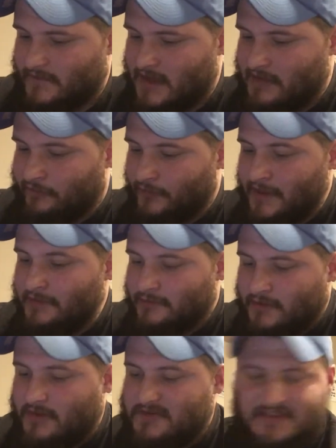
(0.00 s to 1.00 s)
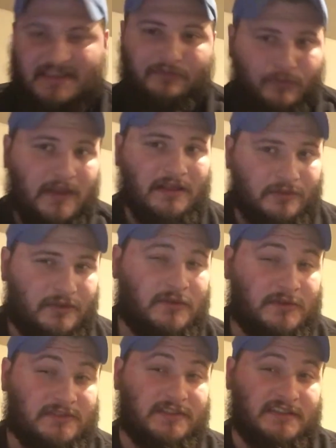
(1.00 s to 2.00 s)
if we lose
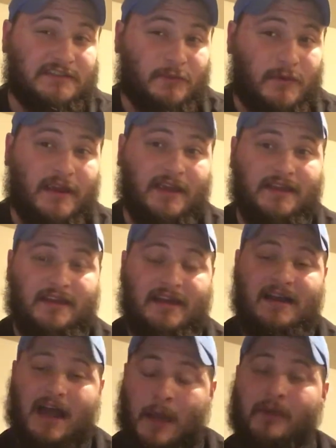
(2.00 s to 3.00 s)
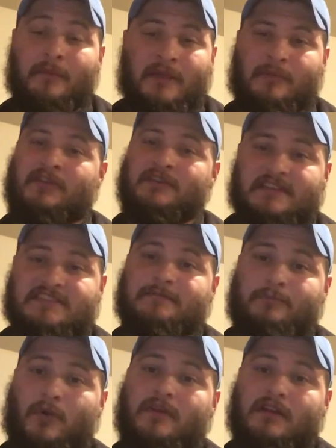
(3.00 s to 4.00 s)
this week, I'm going to be really
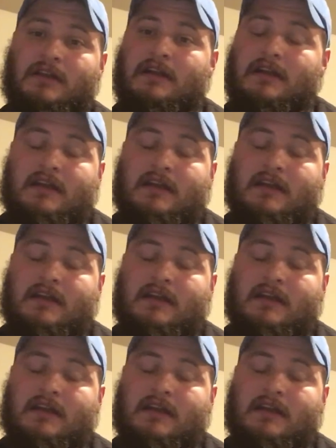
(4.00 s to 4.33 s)
disappointed.